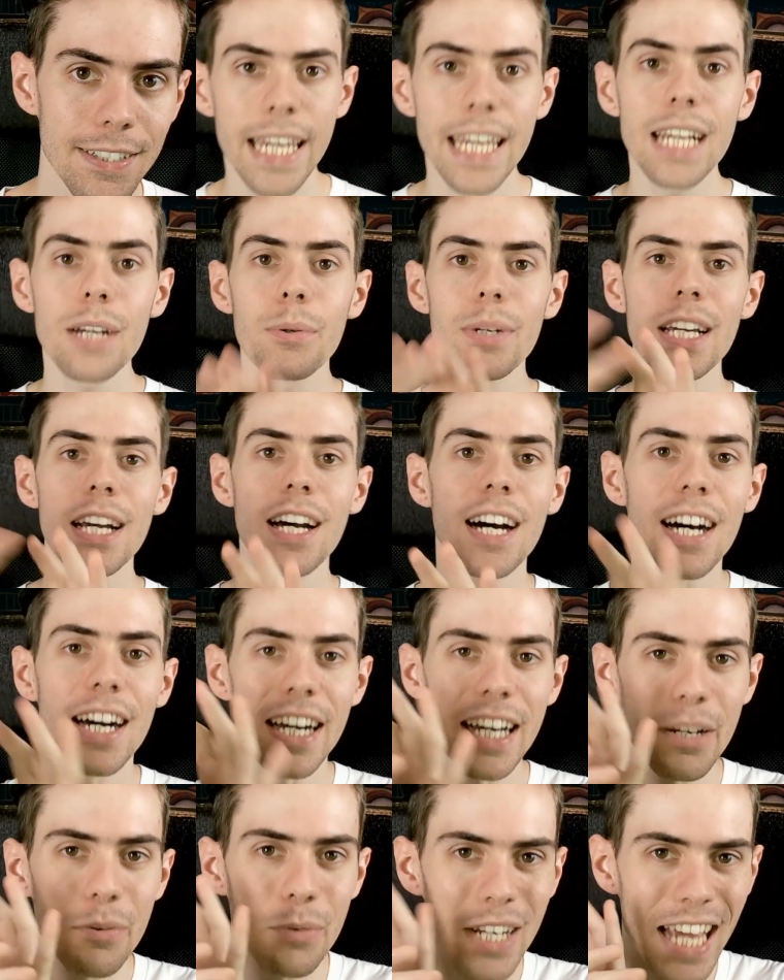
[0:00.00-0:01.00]
Here we are.
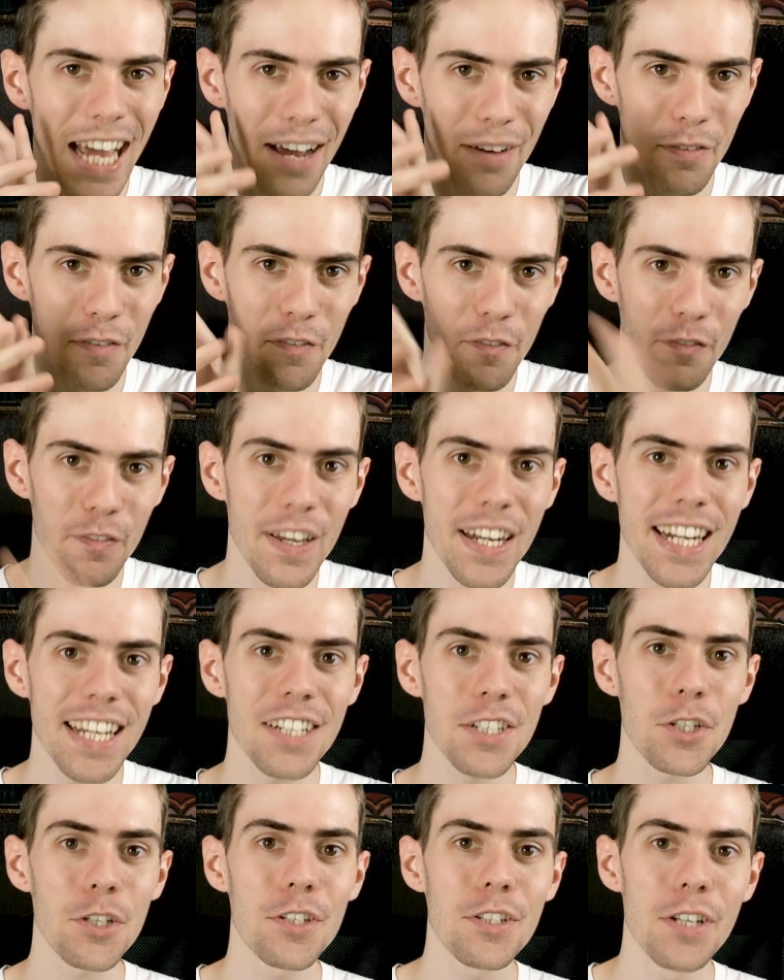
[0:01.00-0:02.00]
Here we have
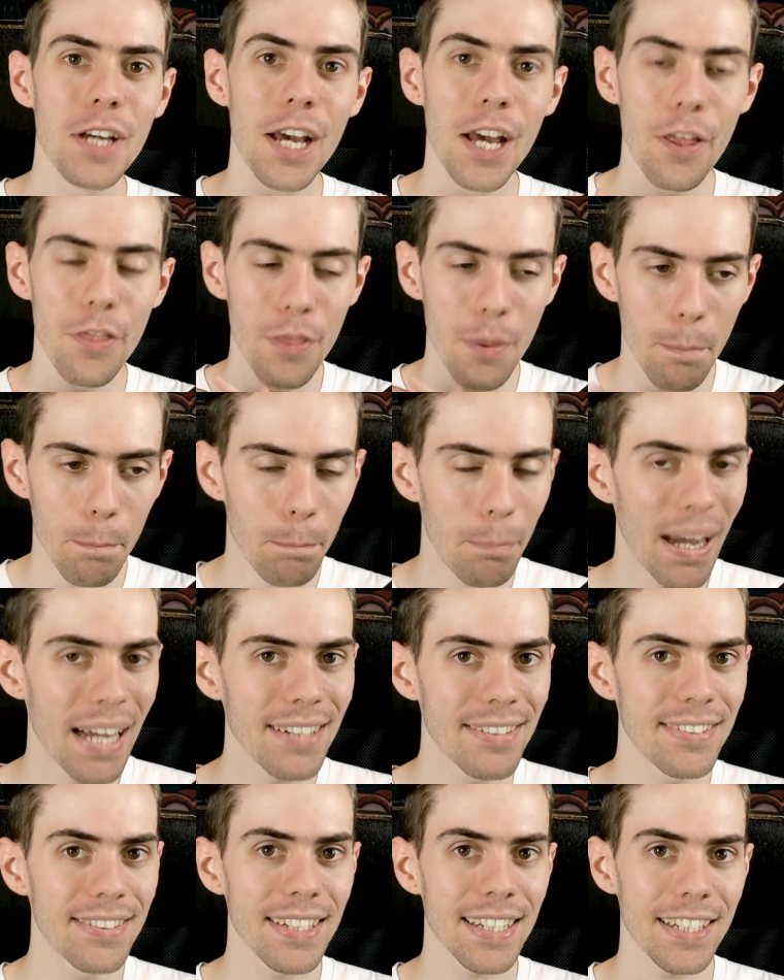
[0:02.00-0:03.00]
finished the
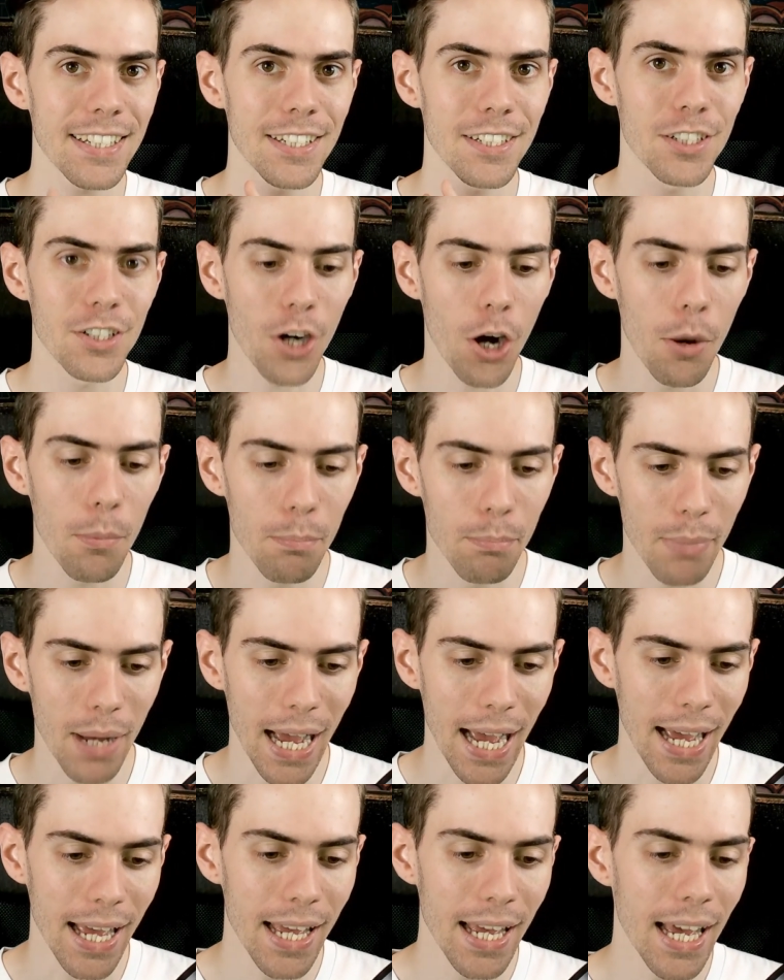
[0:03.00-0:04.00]
basic
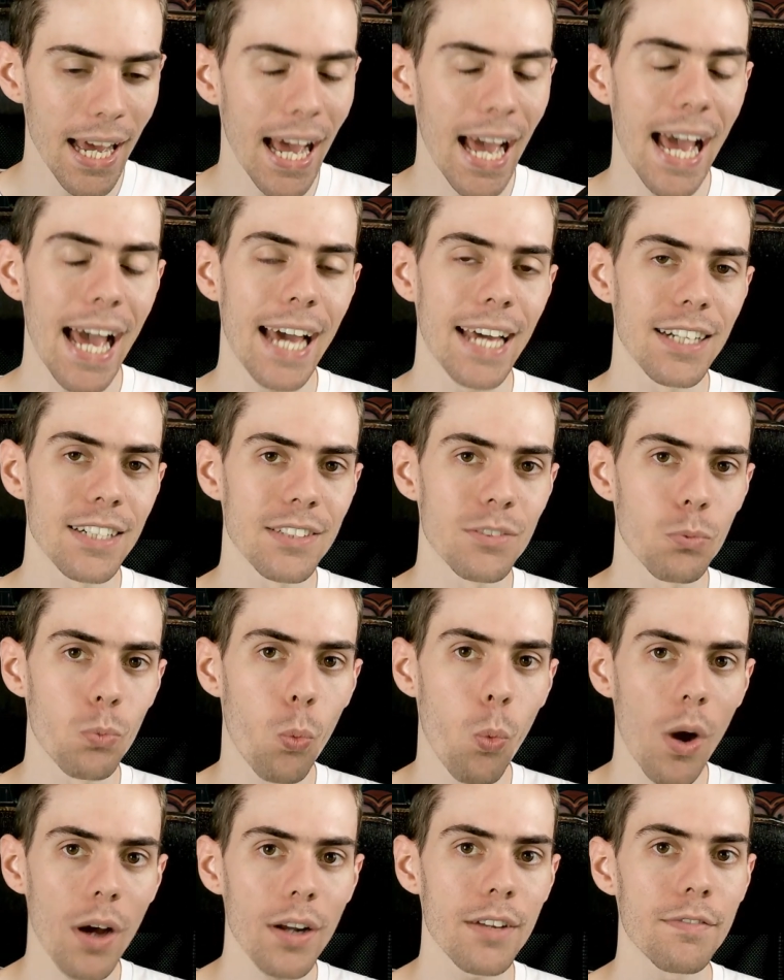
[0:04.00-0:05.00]
combat, and
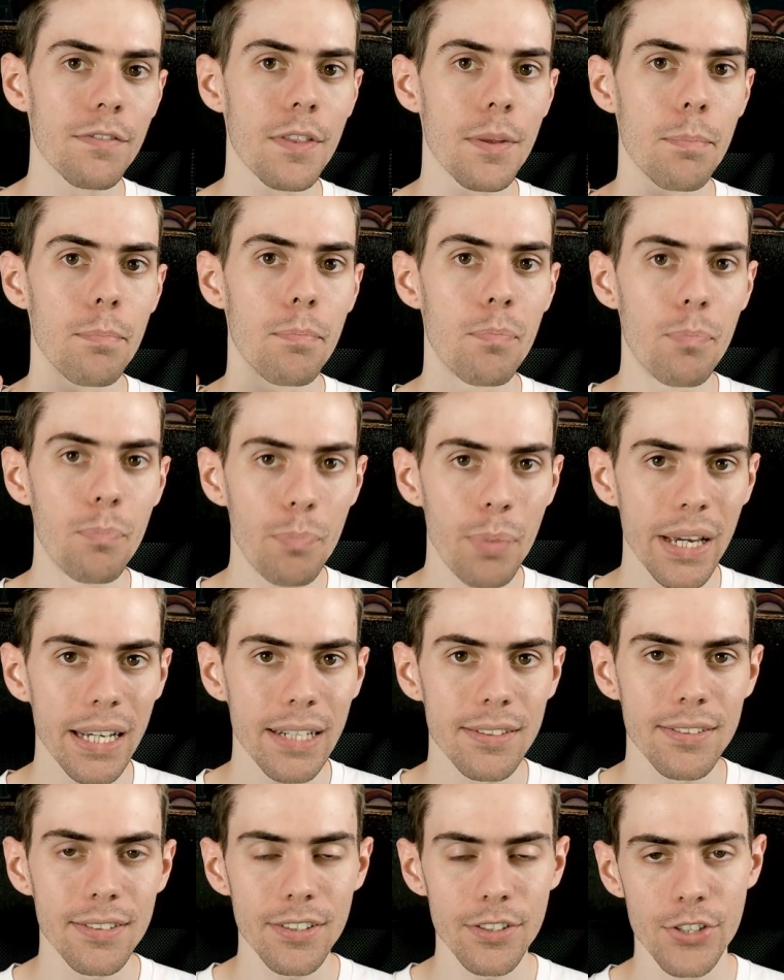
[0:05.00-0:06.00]
one of the
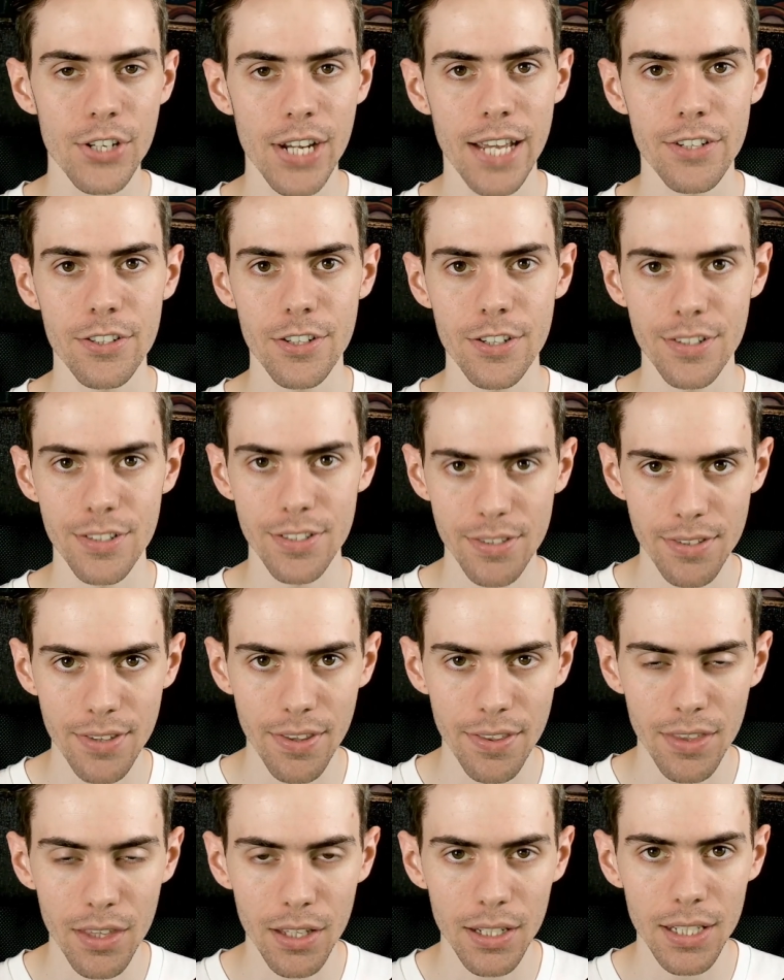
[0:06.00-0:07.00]
big suggestions
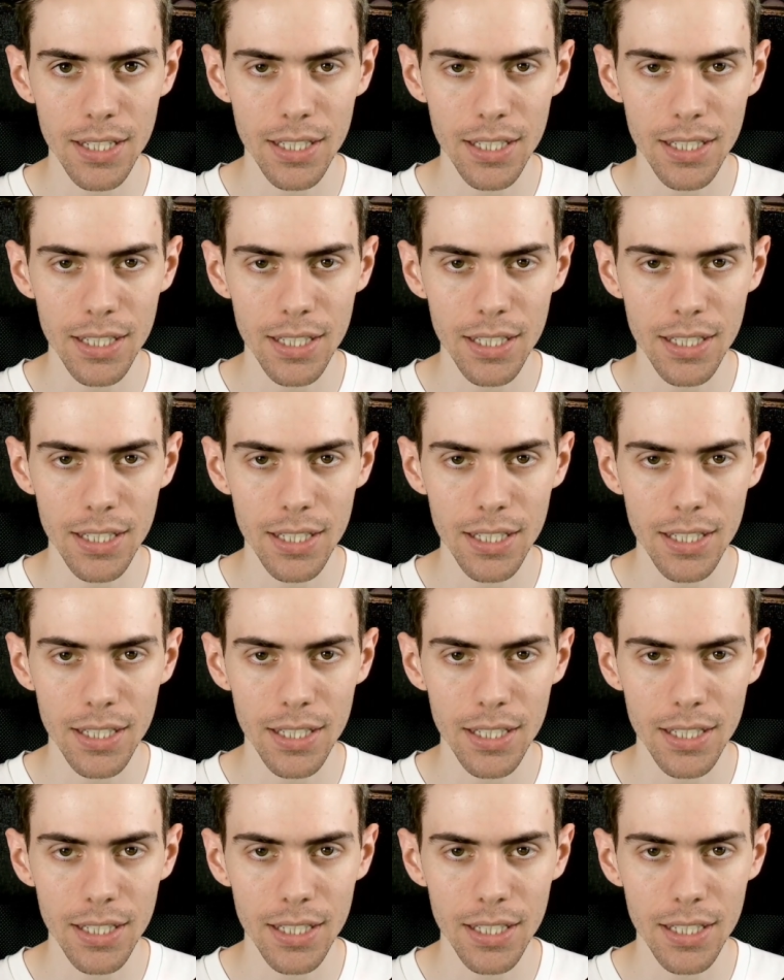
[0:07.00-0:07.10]
that the